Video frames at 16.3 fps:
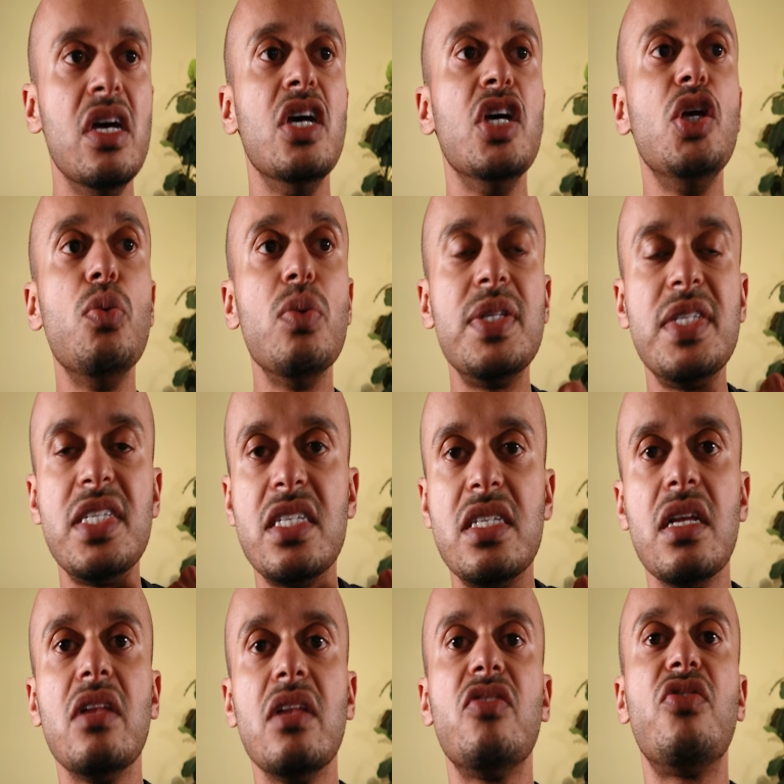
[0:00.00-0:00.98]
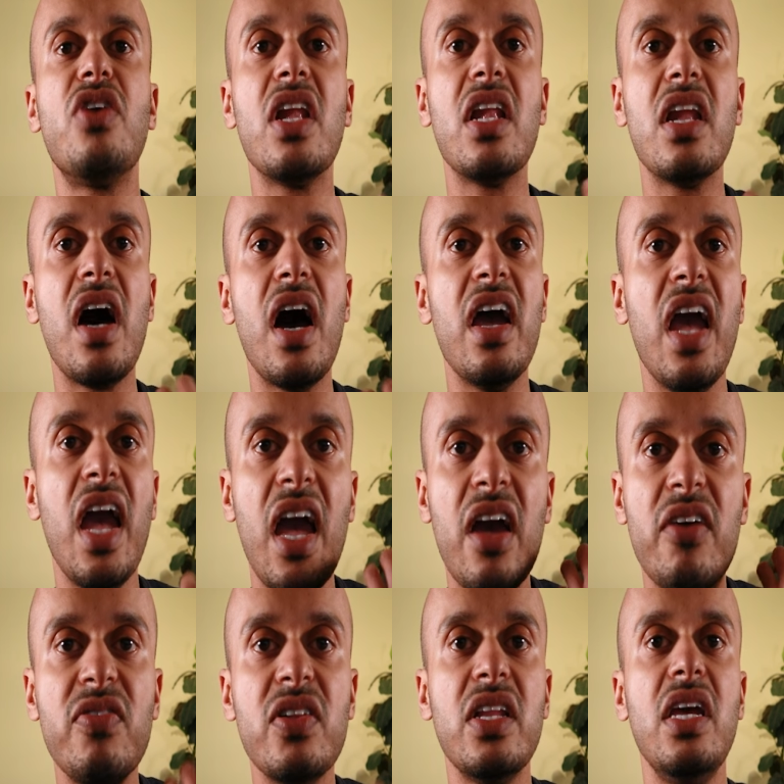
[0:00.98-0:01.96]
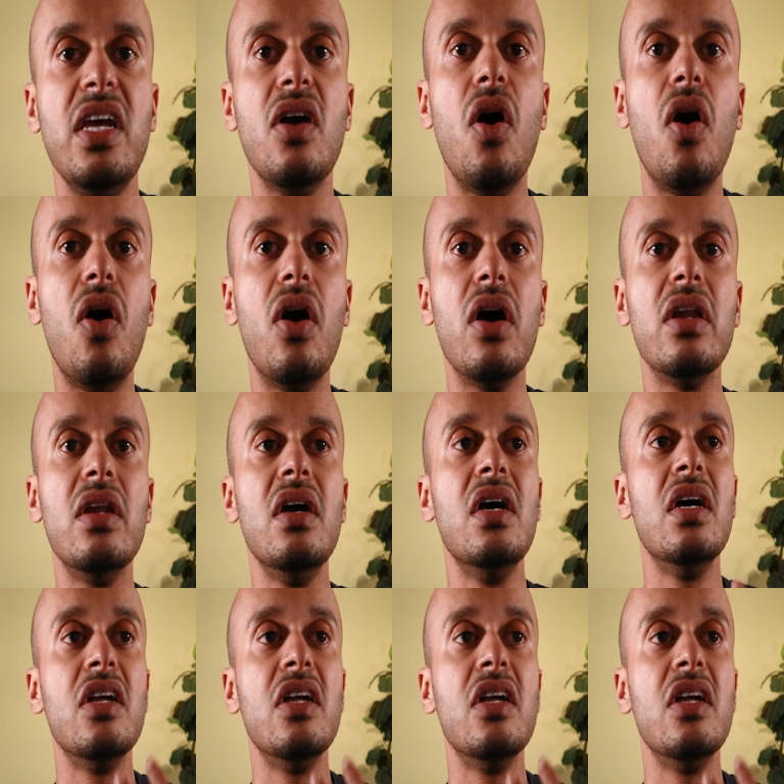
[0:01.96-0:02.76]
you would still rely heavily on